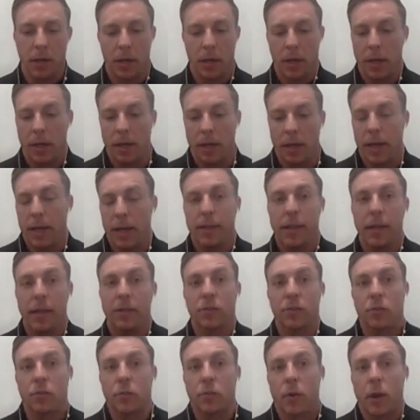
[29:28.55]
And again, that's
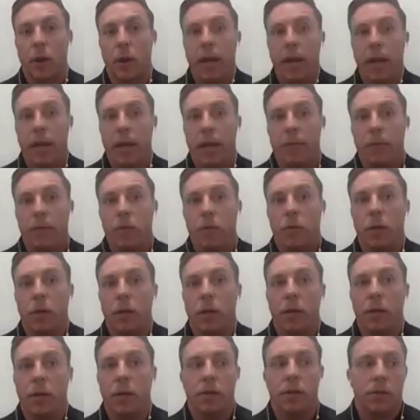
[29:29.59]
great if you
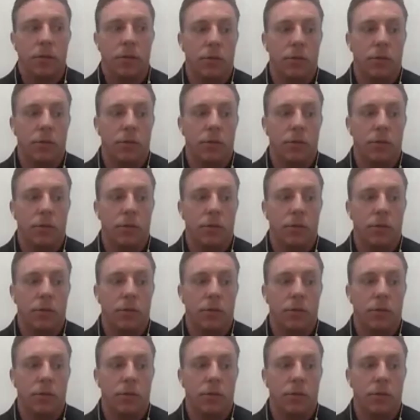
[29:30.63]
can